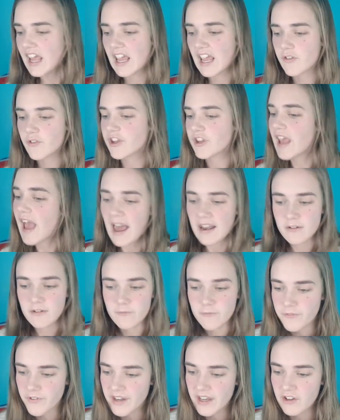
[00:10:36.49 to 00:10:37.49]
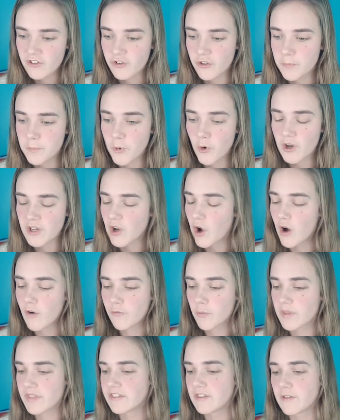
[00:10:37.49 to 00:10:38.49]
If she hadn't finished the point
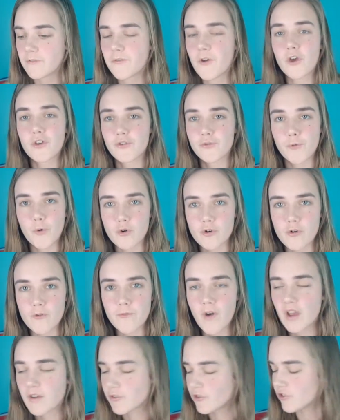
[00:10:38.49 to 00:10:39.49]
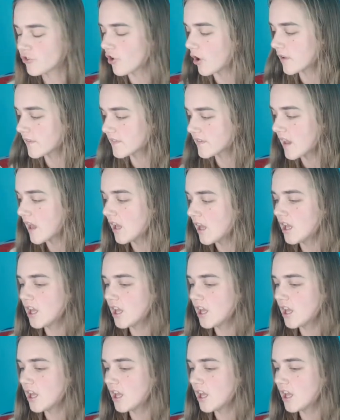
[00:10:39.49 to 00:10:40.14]
off within the first four or five shots,